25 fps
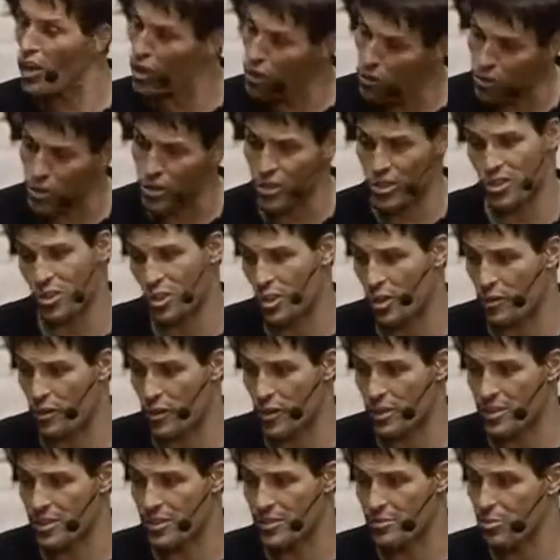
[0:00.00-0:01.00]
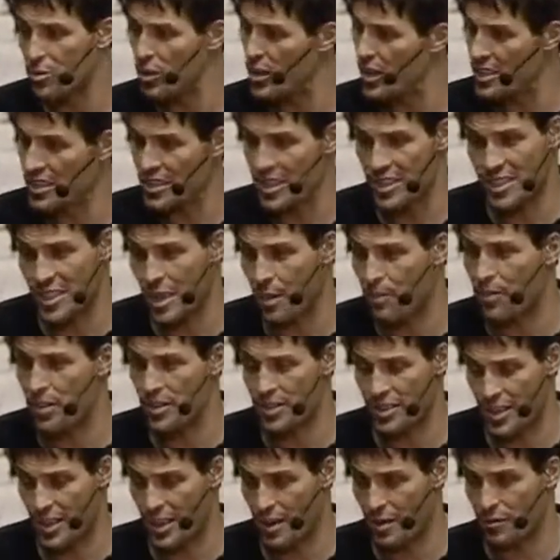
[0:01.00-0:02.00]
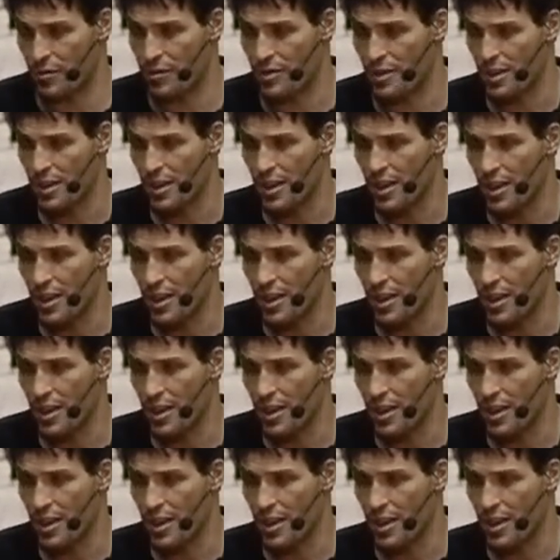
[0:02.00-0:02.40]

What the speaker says: You deserve it. Please accept this gift.